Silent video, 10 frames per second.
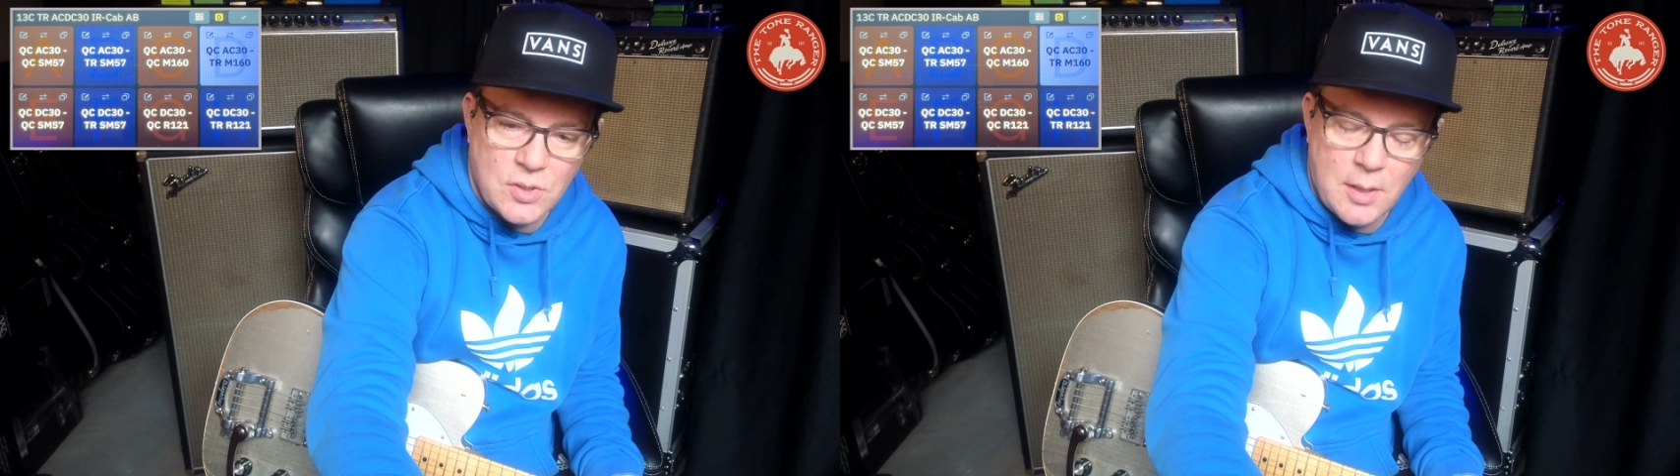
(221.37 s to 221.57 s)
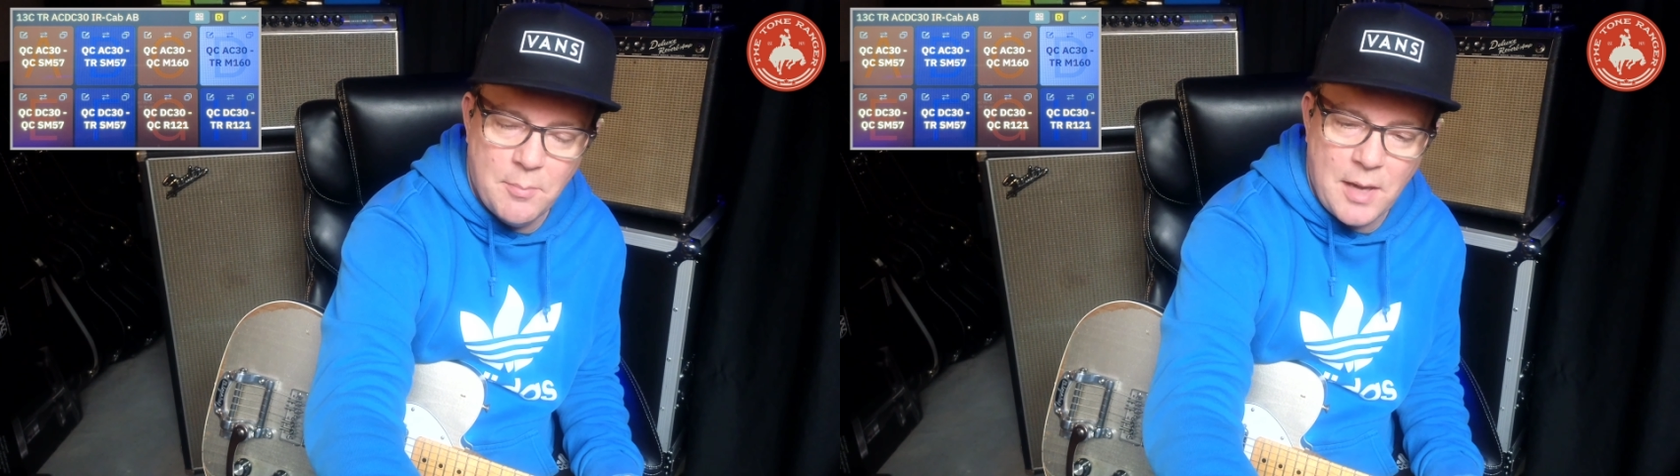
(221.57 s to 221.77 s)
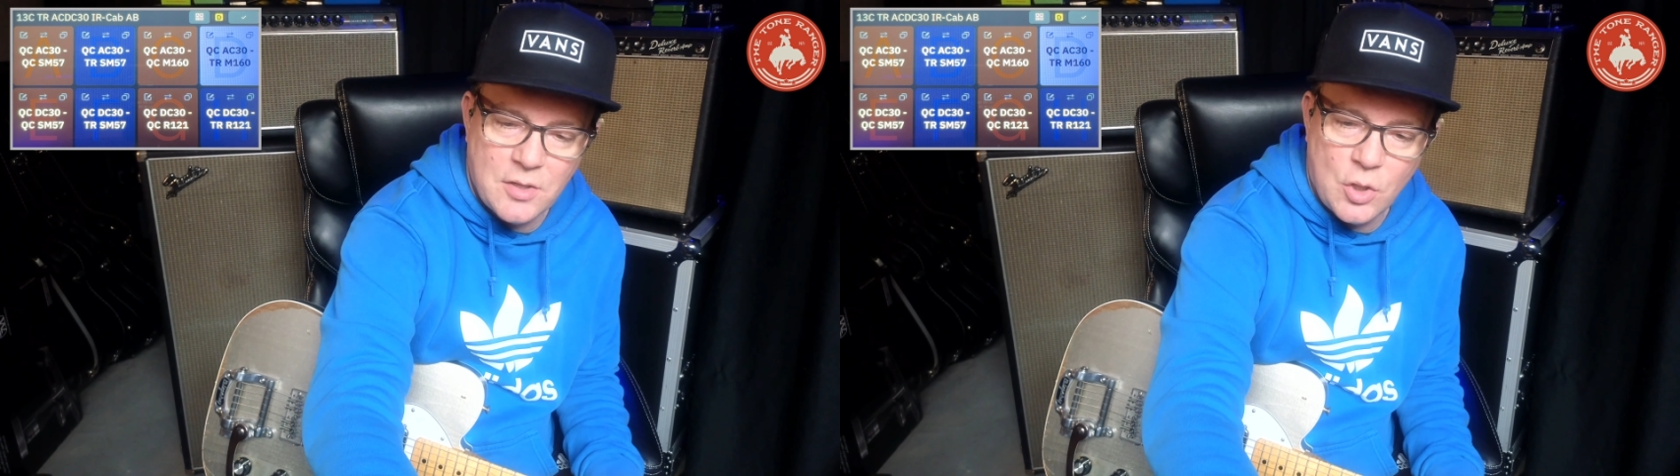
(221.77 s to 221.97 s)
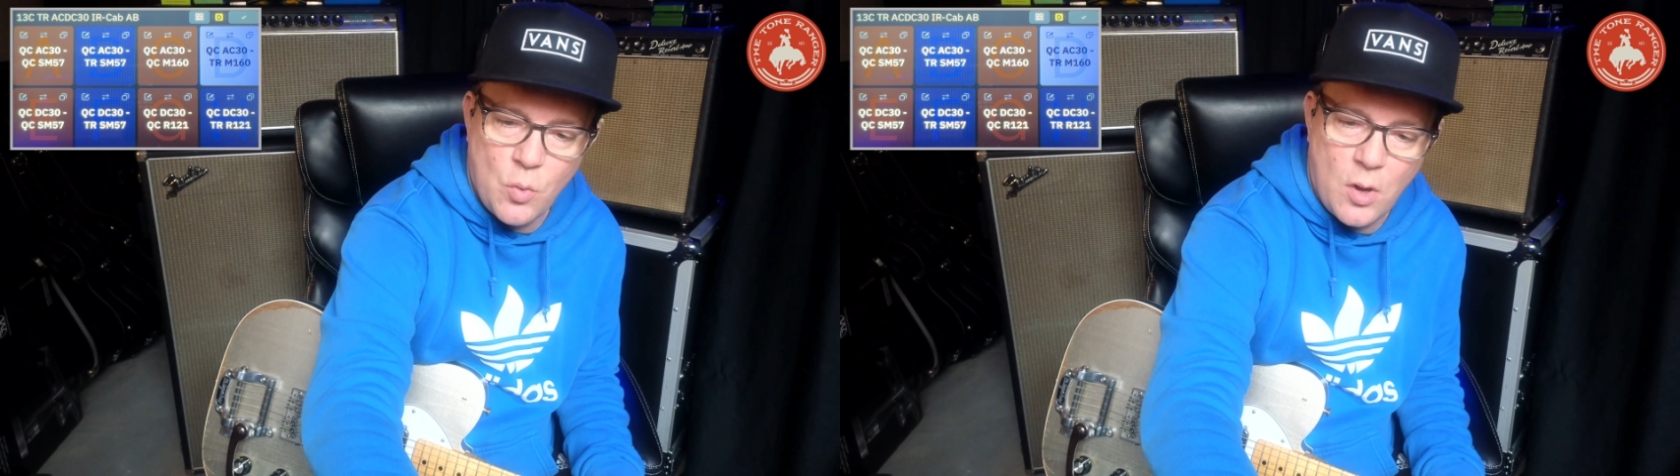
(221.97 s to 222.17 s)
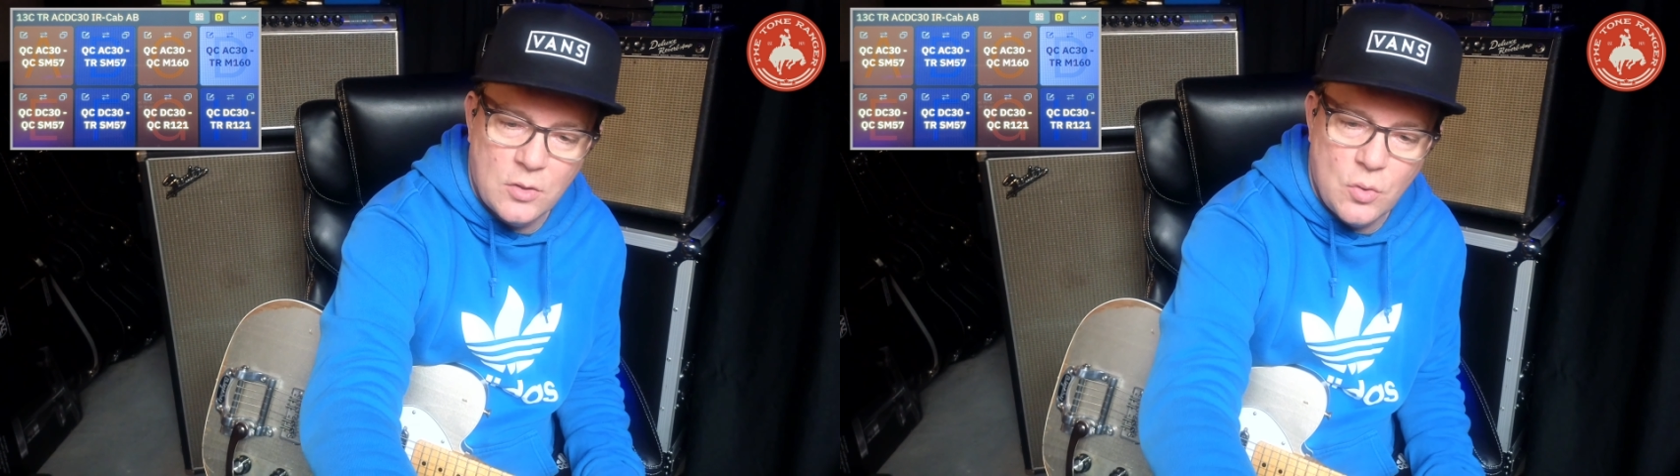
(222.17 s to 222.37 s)
Okay, back to the
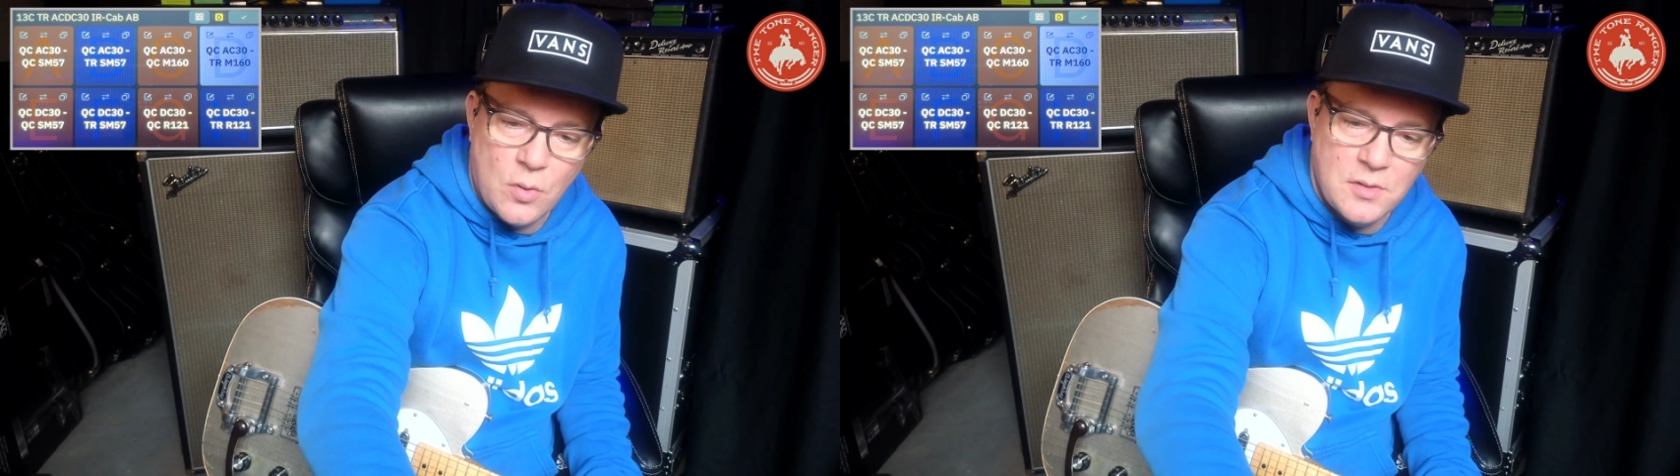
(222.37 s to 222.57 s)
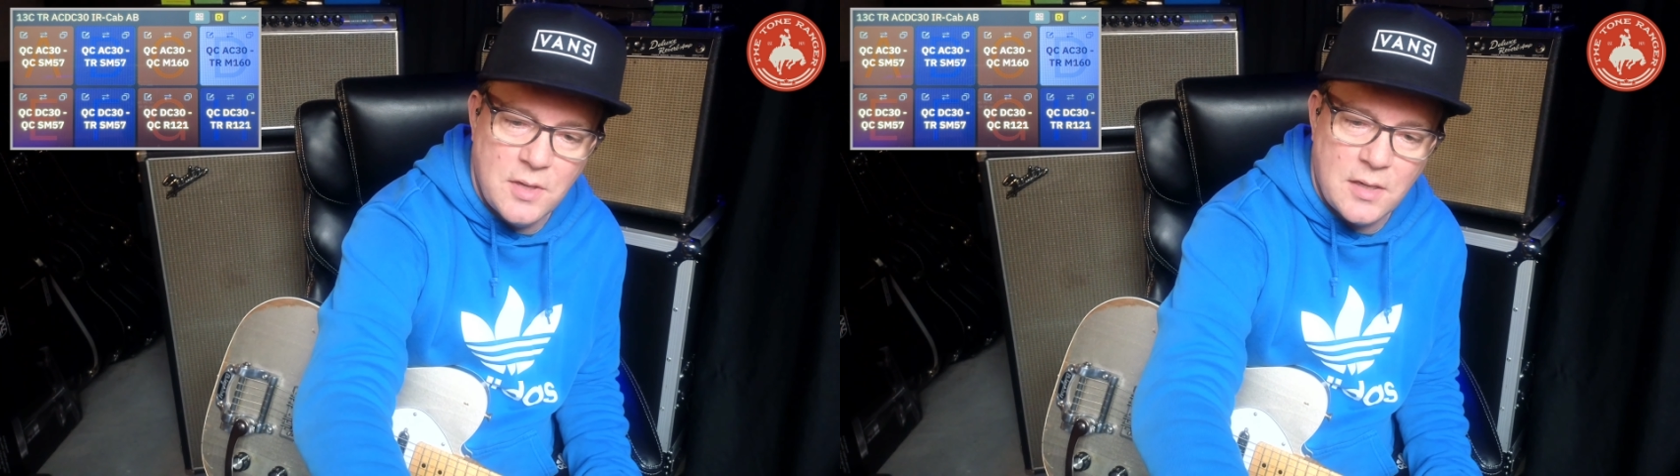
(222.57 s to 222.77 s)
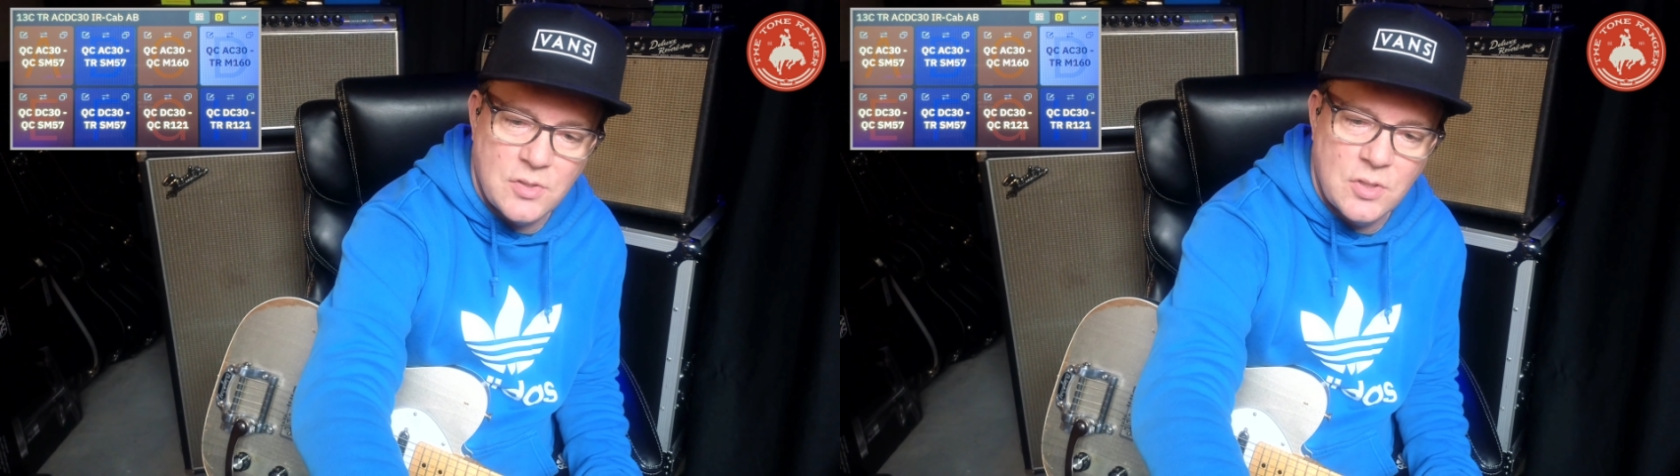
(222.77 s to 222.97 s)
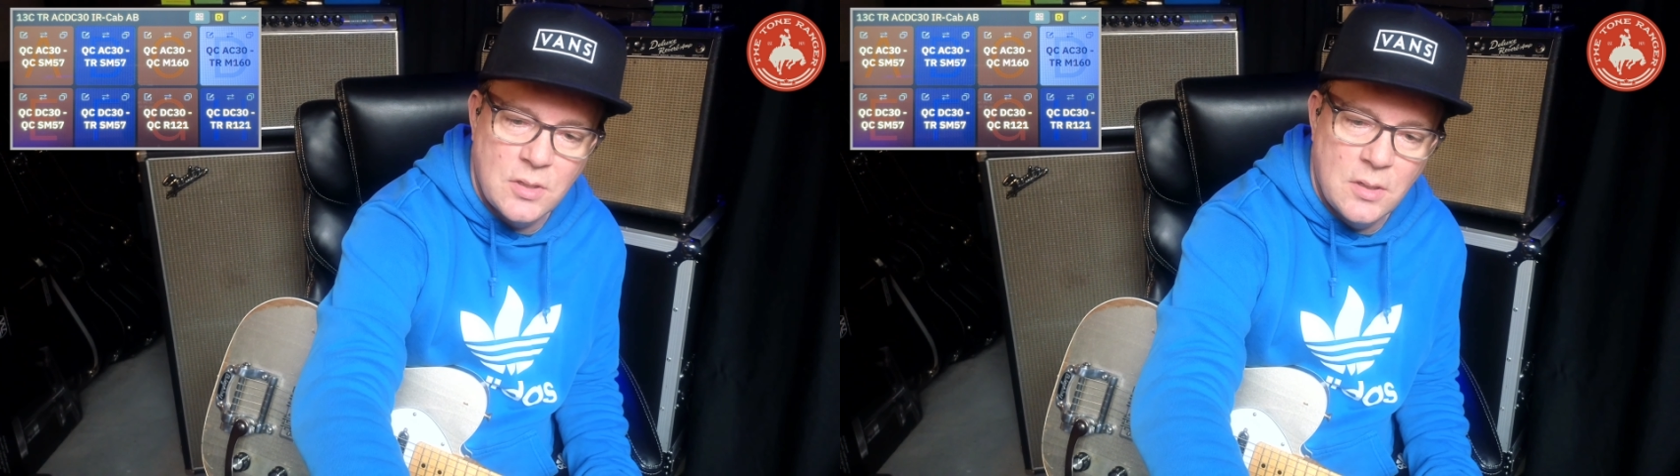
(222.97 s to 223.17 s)
quad cortex